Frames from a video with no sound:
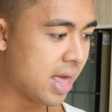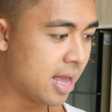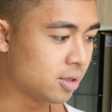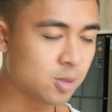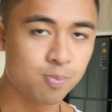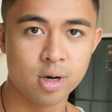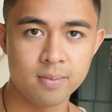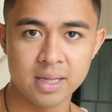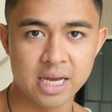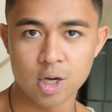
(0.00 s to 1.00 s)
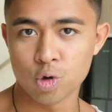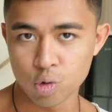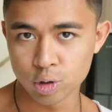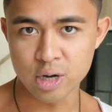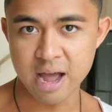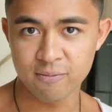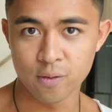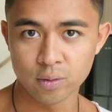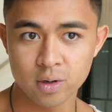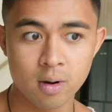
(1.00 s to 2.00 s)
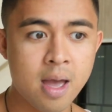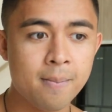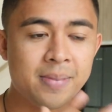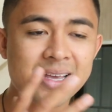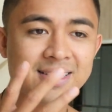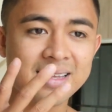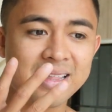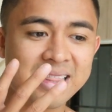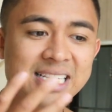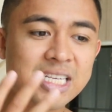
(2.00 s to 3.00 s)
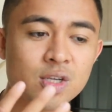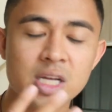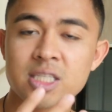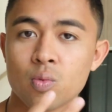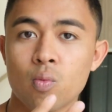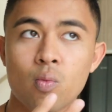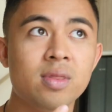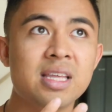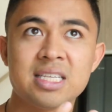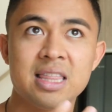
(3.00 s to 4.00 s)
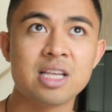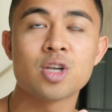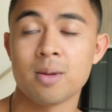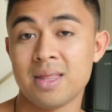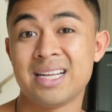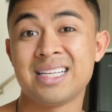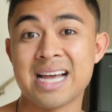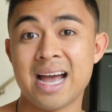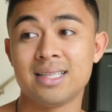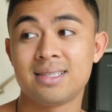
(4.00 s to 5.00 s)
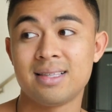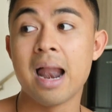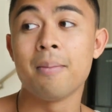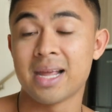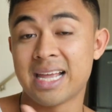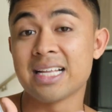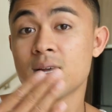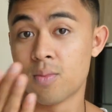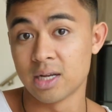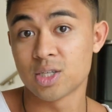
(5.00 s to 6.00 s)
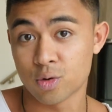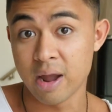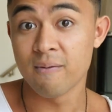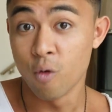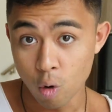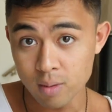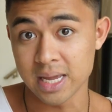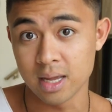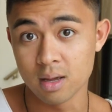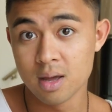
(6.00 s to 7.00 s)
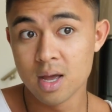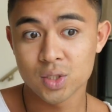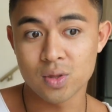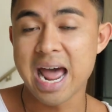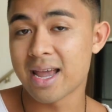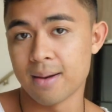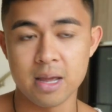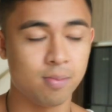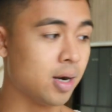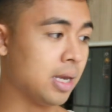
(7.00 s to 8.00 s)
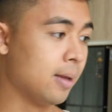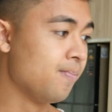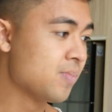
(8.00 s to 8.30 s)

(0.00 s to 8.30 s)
and just put them in like a Google Drive folder because this is good. To, this, these are going to be the designs that I'm going to get someone else to create for me so that I can make money.